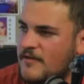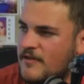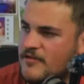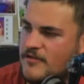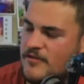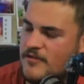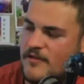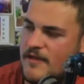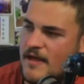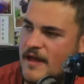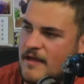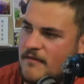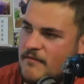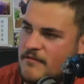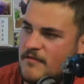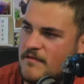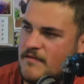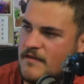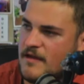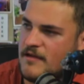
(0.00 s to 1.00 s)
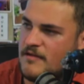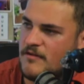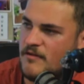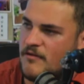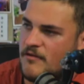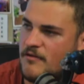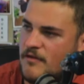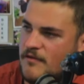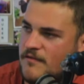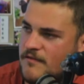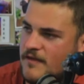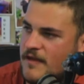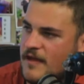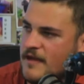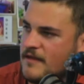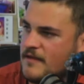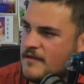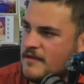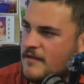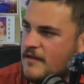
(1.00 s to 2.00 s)
to like it was obviously a knockoff
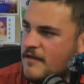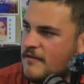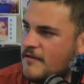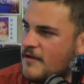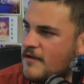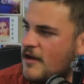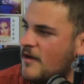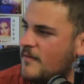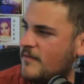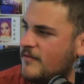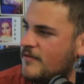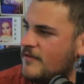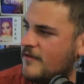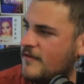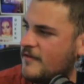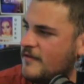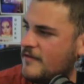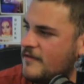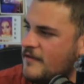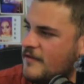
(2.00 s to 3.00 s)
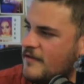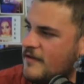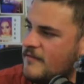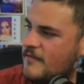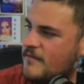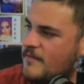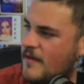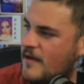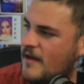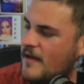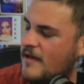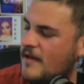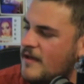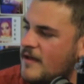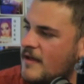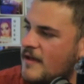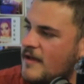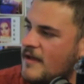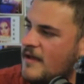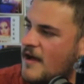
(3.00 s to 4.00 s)
like Carpenter, but
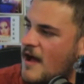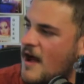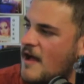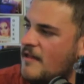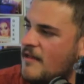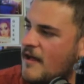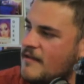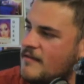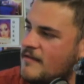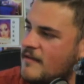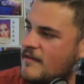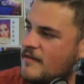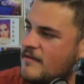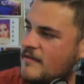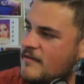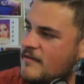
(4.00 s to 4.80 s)
I liked it.